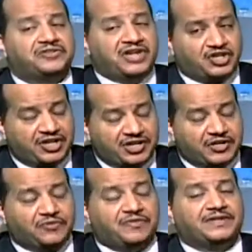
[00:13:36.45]
I totally
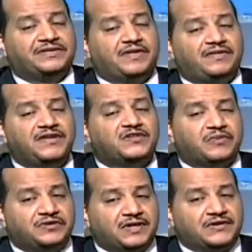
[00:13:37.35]
share you that
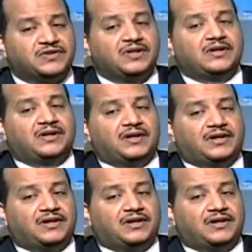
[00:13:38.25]
these models